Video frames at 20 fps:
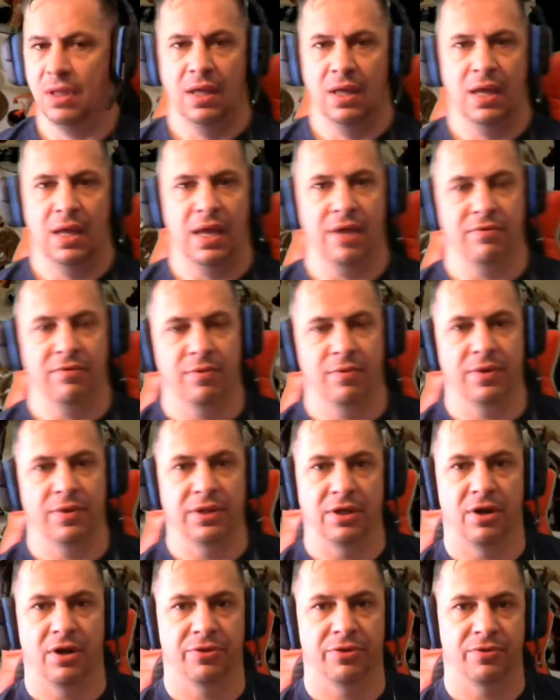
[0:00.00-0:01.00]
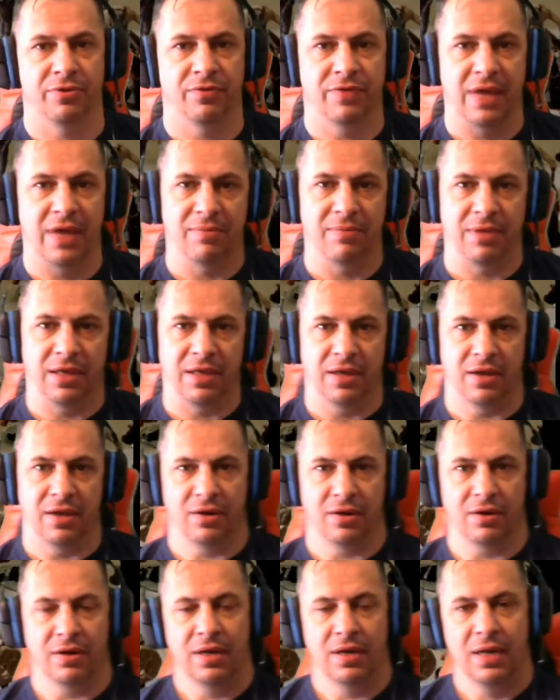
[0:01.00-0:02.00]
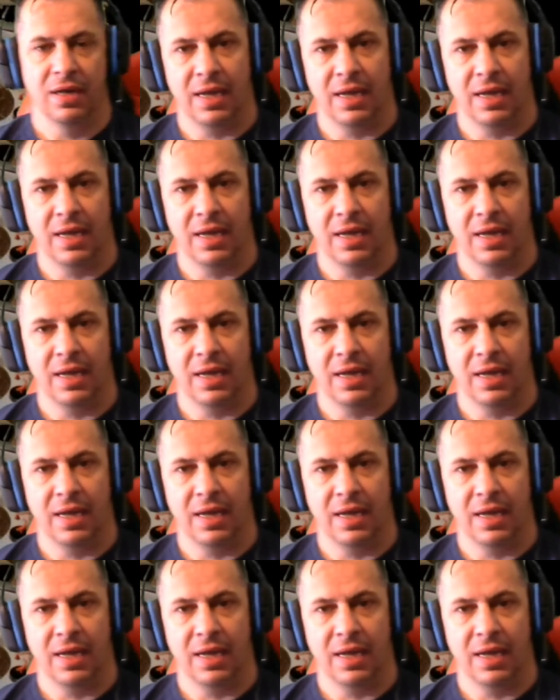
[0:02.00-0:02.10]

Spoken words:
Hey everyone, the Arthur of Gaming here.